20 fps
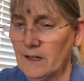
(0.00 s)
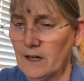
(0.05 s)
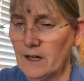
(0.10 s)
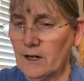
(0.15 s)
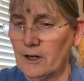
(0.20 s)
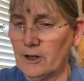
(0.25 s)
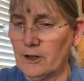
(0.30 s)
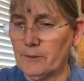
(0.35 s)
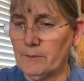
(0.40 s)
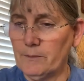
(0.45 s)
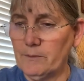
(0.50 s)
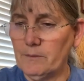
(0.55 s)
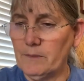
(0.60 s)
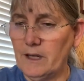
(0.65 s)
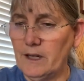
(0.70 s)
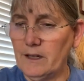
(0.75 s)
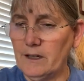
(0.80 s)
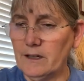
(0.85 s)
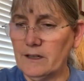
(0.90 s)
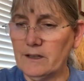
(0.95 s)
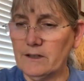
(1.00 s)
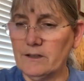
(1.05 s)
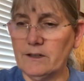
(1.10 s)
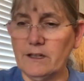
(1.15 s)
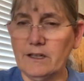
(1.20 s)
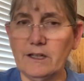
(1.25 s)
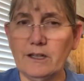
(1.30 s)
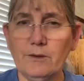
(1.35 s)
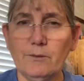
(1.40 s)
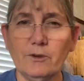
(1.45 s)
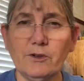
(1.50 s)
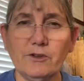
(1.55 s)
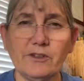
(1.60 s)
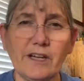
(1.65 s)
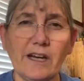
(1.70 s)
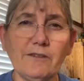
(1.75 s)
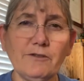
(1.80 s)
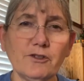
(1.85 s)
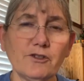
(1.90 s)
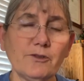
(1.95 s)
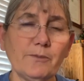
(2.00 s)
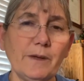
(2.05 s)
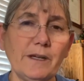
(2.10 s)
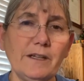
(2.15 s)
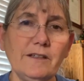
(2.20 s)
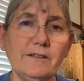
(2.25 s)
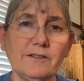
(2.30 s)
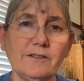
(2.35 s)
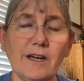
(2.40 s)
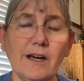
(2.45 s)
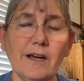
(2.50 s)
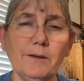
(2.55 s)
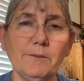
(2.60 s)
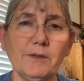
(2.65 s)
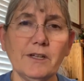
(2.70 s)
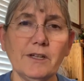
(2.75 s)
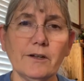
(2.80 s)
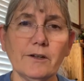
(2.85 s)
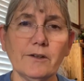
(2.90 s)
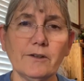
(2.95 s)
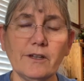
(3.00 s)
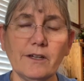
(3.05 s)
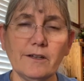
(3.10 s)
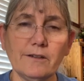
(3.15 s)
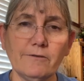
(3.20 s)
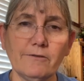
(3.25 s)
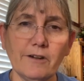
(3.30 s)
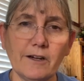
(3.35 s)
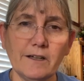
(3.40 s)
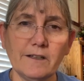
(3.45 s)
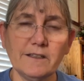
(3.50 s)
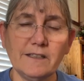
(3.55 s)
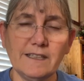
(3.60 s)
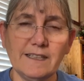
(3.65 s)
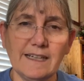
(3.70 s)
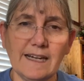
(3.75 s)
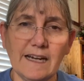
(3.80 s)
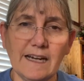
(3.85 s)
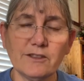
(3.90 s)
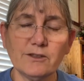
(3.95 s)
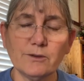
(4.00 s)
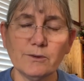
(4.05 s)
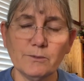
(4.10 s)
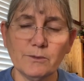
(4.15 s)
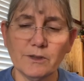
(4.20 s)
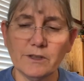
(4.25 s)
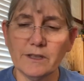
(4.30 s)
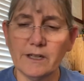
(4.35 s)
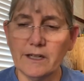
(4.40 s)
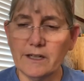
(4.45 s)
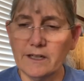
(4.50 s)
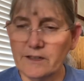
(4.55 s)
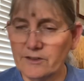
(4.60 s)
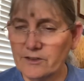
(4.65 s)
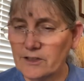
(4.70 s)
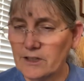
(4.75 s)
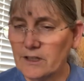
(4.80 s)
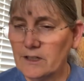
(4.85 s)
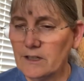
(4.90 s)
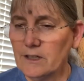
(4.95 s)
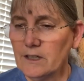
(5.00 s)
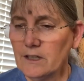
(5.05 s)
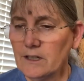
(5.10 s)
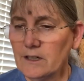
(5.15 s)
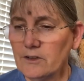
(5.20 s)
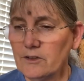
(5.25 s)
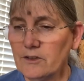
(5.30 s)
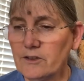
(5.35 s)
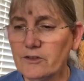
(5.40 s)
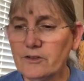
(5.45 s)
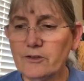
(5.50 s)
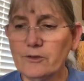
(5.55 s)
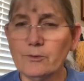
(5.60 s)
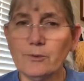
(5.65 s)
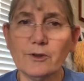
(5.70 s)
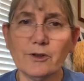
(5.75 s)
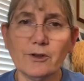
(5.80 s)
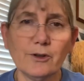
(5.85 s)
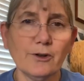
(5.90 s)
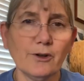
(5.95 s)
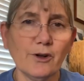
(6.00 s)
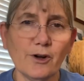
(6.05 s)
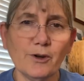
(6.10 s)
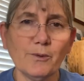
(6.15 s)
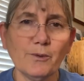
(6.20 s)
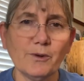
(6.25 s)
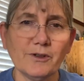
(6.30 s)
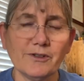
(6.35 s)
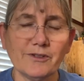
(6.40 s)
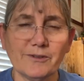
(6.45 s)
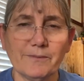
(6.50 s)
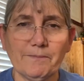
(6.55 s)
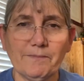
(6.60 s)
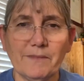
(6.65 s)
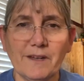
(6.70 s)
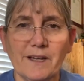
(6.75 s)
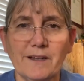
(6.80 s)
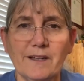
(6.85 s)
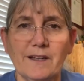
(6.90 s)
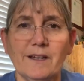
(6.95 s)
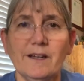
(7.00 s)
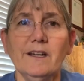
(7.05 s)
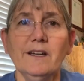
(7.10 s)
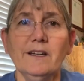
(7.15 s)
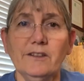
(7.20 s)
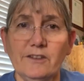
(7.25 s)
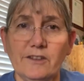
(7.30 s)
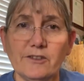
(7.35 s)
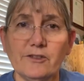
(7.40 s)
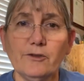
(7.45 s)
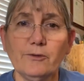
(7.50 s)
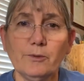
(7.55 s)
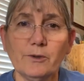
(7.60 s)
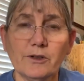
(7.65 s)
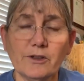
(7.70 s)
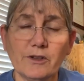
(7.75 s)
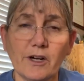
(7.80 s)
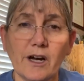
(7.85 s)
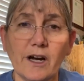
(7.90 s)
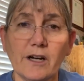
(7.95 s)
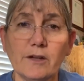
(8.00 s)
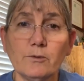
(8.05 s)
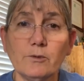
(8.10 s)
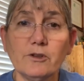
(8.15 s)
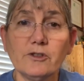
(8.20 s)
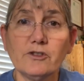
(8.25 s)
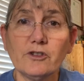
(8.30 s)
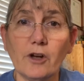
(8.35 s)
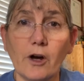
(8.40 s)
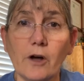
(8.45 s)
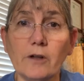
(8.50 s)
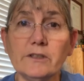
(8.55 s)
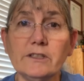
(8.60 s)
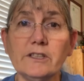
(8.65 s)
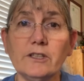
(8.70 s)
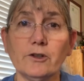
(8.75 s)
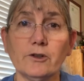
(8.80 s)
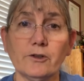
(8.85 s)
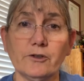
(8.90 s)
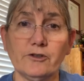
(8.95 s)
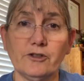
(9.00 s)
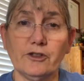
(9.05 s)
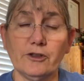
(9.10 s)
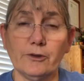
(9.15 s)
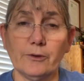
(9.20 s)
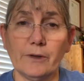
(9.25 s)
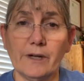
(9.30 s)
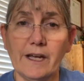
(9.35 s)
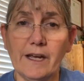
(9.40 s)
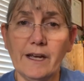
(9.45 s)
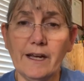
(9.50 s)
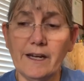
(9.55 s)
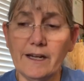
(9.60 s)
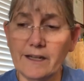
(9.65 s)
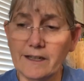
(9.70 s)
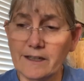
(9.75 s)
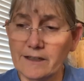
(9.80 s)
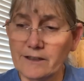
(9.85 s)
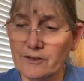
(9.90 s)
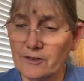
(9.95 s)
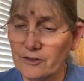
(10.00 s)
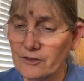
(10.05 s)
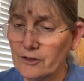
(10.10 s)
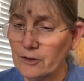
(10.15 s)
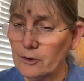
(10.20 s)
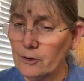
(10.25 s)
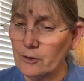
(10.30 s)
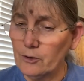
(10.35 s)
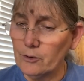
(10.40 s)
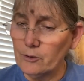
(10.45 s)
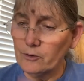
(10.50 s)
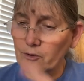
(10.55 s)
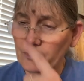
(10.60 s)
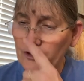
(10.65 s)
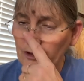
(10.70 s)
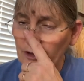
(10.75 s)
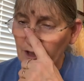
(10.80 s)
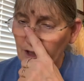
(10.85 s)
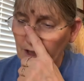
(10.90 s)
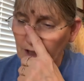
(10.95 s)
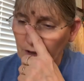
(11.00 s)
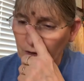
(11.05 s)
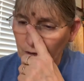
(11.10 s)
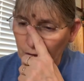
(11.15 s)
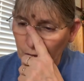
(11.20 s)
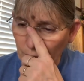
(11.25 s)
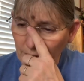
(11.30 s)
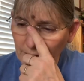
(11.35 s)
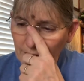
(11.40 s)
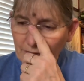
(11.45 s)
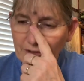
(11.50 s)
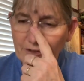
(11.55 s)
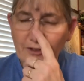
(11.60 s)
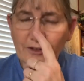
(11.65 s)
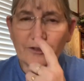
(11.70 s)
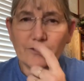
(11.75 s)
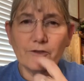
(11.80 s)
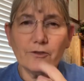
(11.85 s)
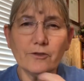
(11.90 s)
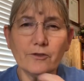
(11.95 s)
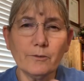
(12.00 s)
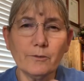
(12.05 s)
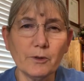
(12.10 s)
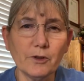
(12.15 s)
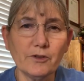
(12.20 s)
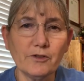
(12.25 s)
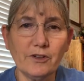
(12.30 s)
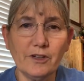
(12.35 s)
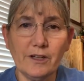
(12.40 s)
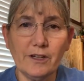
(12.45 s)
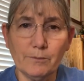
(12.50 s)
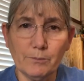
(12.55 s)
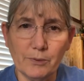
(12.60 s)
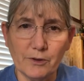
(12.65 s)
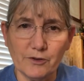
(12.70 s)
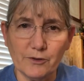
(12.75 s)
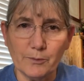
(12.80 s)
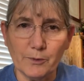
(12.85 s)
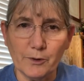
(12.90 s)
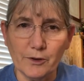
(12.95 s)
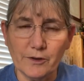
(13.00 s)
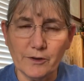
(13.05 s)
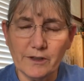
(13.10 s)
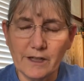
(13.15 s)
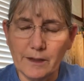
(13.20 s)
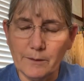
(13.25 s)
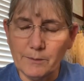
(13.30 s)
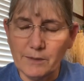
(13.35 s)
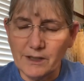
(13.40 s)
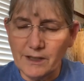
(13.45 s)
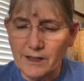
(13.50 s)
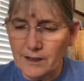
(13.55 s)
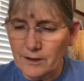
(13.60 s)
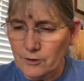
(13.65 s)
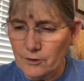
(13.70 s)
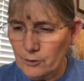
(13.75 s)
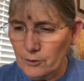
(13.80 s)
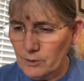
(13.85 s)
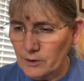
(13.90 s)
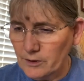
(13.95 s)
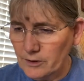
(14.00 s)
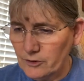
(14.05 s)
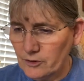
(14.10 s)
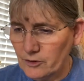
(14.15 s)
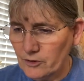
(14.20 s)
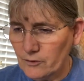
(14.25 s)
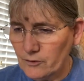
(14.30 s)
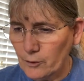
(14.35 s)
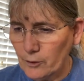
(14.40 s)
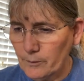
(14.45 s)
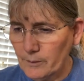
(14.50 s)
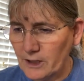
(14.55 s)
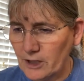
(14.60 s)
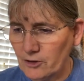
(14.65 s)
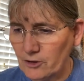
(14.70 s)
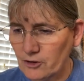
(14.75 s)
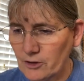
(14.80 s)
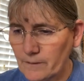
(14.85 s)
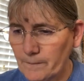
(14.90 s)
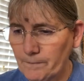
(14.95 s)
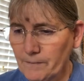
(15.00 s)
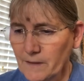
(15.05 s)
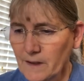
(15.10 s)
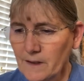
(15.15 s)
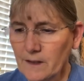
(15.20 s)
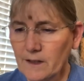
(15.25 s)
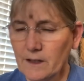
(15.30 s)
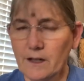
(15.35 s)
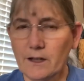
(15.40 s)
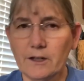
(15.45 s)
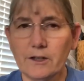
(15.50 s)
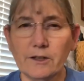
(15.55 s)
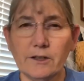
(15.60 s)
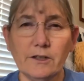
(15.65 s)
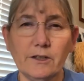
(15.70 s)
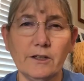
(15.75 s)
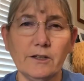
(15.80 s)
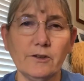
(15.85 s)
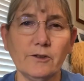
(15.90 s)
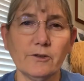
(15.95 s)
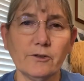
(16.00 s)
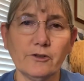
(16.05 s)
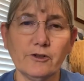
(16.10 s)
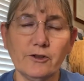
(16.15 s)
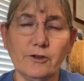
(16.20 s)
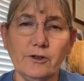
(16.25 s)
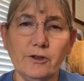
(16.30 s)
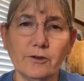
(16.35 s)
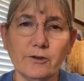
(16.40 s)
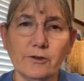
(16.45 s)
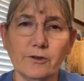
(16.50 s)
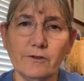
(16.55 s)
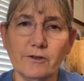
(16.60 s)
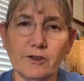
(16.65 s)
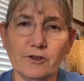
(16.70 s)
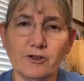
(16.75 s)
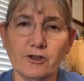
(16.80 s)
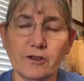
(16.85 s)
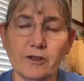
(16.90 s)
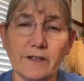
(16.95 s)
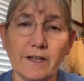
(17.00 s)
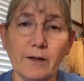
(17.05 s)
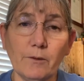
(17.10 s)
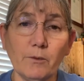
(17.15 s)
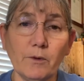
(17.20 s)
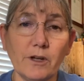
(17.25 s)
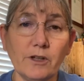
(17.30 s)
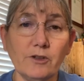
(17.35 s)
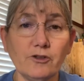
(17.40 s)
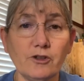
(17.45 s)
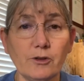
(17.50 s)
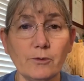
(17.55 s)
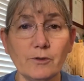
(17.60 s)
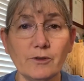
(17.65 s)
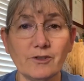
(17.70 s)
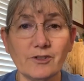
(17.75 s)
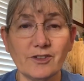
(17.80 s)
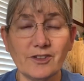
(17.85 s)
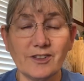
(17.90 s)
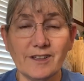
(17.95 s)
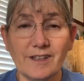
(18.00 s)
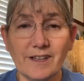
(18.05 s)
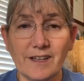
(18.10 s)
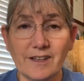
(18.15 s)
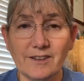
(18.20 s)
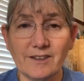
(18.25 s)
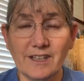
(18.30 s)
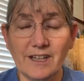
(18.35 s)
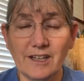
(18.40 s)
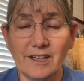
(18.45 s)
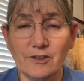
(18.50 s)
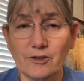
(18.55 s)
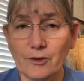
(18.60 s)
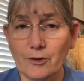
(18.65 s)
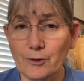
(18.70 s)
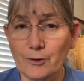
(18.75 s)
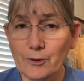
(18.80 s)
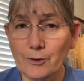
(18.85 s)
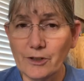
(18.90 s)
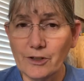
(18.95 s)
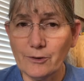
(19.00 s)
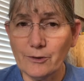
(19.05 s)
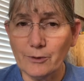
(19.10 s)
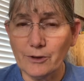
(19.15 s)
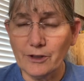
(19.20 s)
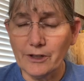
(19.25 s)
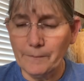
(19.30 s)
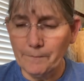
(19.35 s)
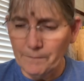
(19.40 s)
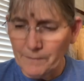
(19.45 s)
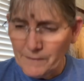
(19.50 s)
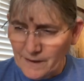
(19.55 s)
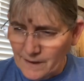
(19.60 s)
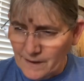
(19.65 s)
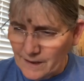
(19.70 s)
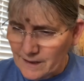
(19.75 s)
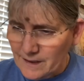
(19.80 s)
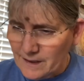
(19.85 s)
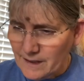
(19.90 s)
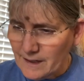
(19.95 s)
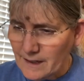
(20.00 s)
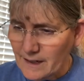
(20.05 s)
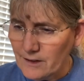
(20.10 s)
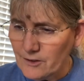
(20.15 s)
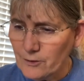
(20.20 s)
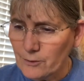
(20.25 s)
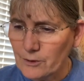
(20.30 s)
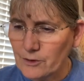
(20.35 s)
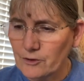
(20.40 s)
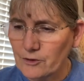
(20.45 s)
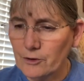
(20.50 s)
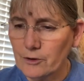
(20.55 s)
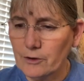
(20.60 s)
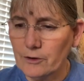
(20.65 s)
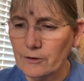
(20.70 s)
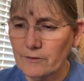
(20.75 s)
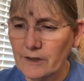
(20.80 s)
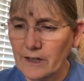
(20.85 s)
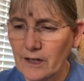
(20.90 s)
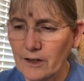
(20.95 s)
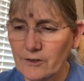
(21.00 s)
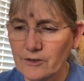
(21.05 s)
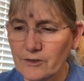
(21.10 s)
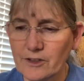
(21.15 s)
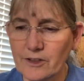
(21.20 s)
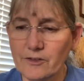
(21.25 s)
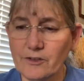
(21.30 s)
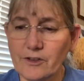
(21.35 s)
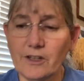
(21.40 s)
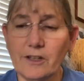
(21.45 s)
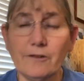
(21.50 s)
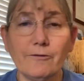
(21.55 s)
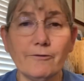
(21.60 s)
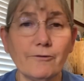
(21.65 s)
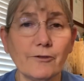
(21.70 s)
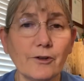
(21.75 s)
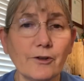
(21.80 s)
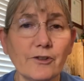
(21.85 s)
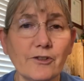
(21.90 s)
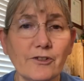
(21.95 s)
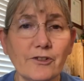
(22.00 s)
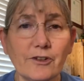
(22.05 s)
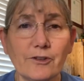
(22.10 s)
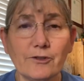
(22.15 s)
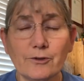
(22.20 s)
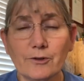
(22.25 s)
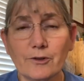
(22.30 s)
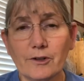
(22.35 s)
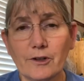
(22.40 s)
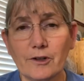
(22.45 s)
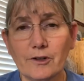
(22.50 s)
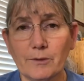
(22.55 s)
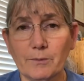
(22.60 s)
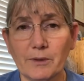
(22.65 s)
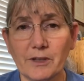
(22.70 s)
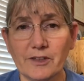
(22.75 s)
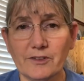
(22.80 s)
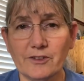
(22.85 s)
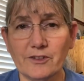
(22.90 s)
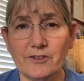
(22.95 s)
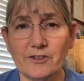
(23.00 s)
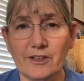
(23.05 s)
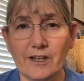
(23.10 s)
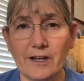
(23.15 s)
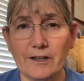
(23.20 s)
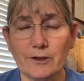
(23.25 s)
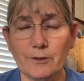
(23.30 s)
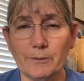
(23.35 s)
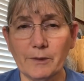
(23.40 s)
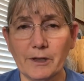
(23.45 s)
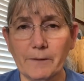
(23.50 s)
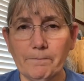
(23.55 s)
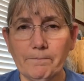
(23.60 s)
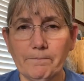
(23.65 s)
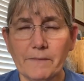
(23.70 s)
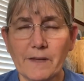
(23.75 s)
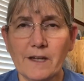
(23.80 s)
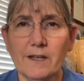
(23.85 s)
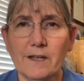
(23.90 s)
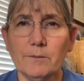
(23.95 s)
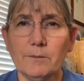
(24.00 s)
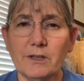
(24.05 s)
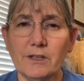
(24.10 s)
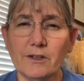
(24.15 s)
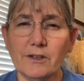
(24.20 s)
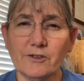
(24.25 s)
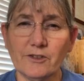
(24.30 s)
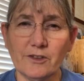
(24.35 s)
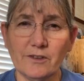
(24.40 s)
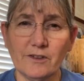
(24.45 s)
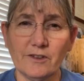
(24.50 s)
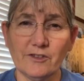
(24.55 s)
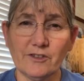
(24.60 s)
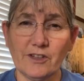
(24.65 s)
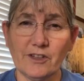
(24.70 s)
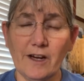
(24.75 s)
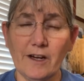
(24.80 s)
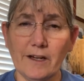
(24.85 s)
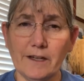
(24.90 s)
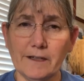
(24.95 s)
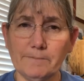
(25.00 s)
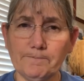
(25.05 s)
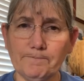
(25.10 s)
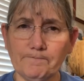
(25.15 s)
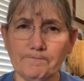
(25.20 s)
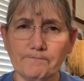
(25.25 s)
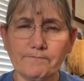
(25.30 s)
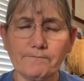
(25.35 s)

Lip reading: And it was after spending time there that finally Catherine realized this is where her heart was. This is where God was calling her to. And so she joined the Sisters of Mercy in Pittsburgh and began her religious formation in their 2-year novitiate. And when she was at the age of 33, Catherine took her vows as the first sister of the Blessed Sacrament, because in this time,